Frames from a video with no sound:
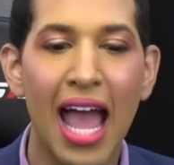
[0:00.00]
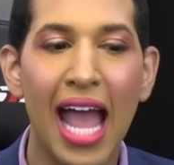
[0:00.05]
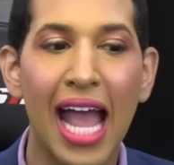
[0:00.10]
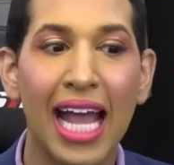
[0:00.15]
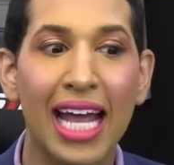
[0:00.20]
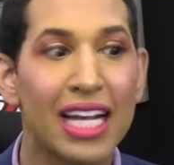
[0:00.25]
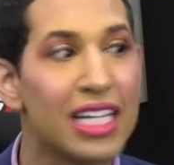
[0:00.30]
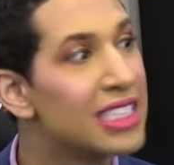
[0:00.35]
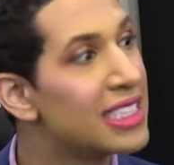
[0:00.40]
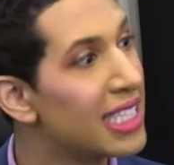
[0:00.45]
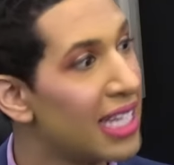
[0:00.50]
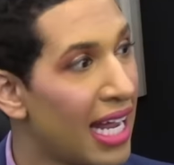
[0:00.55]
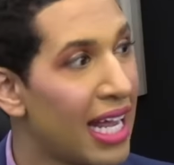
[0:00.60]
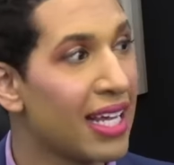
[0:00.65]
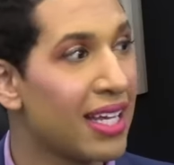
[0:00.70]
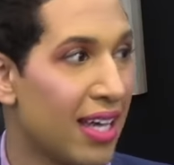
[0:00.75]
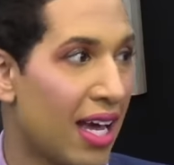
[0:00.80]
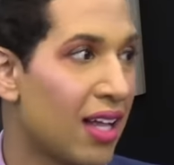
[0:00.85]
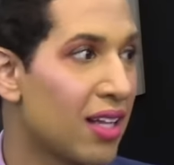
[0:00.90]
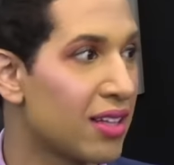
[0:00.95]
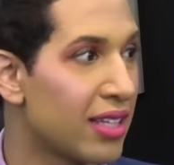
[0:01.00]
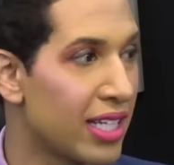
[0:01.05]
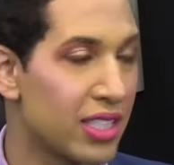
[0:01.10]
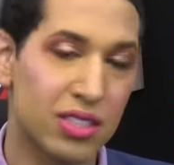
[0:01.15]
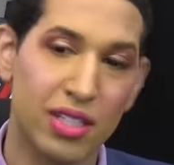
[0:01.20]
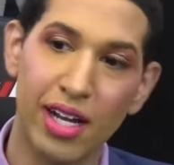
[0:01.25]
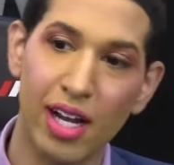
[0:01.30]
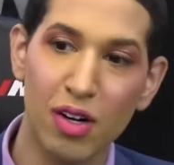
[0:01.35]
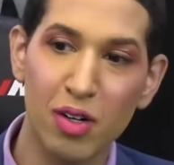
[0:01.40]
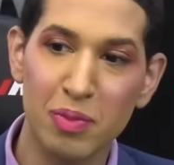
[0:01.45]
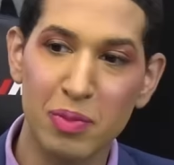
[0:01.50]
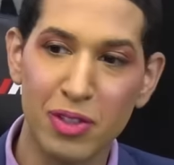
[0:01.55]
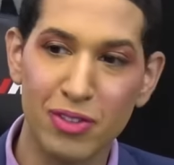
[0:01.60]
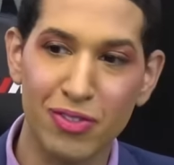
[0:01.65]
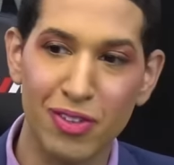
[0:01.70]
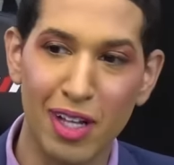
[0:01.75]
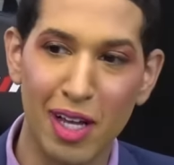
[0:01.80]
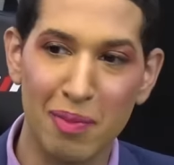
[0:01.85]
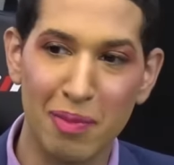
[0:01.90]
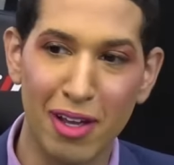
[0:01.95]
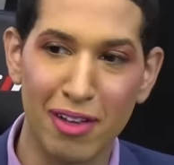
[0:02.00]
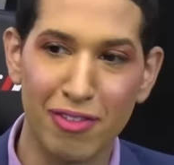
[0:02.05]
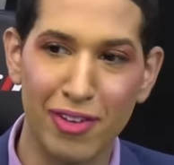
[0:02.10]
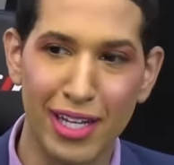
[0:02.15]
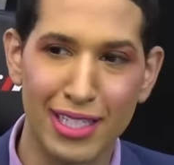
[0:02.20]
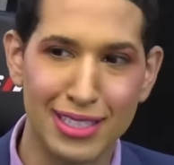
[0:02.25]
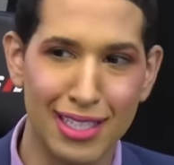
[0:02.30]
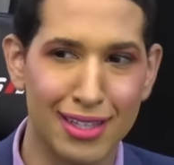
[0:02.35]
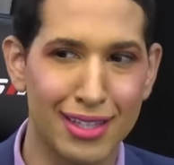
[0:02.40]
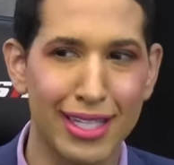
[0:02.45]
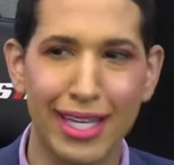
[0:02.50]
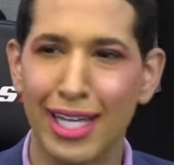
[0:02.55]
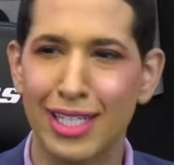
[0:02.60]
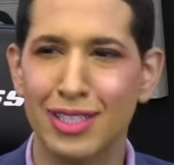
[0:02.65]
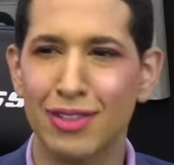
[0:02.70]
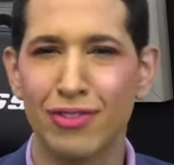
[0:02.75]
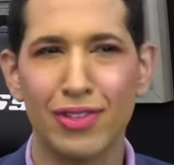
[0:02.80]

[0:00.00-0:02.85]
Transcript: And did I get laser hair removal on my face at the age of